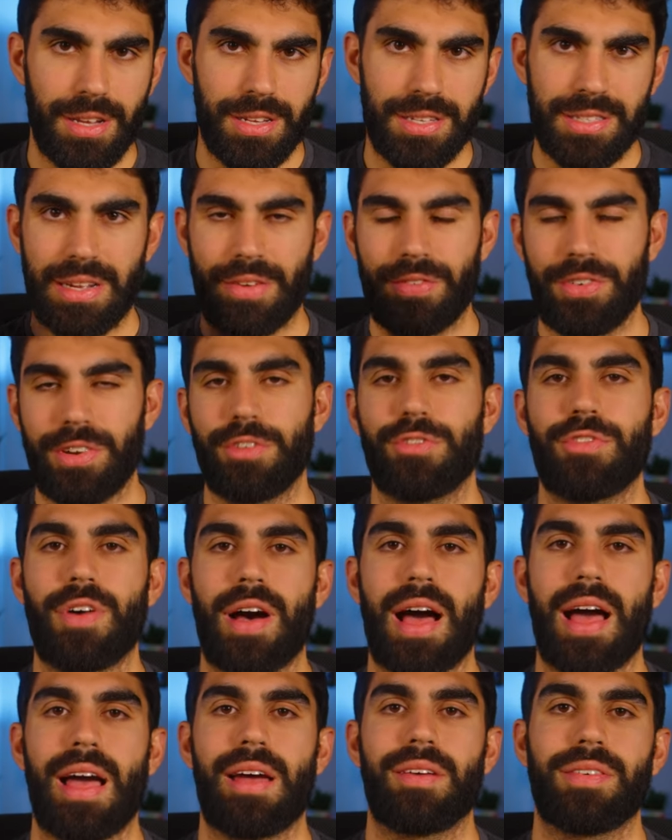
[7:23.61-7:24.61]

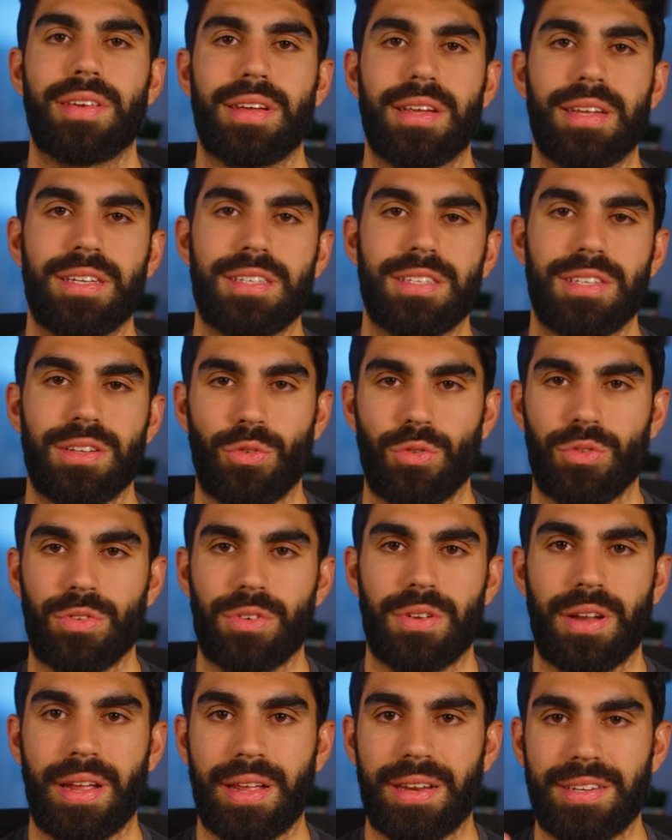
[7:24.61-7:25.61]
75 is
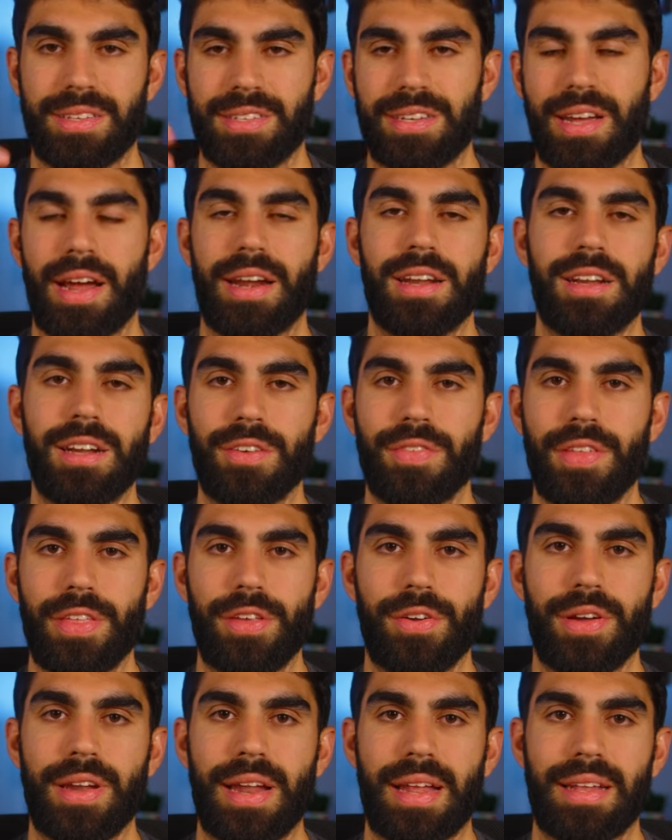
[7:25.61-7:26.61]
like tight enough that
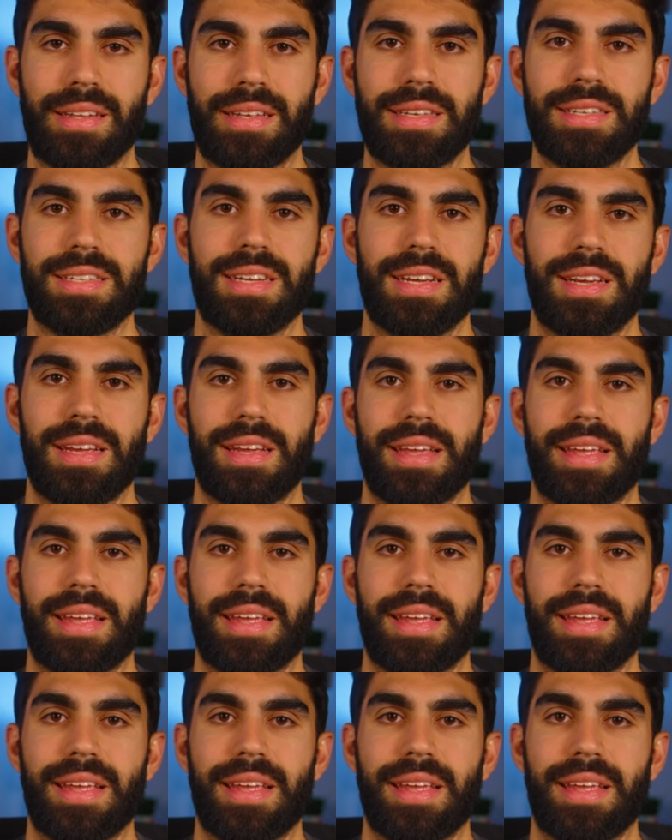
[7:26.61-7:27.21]
you can at least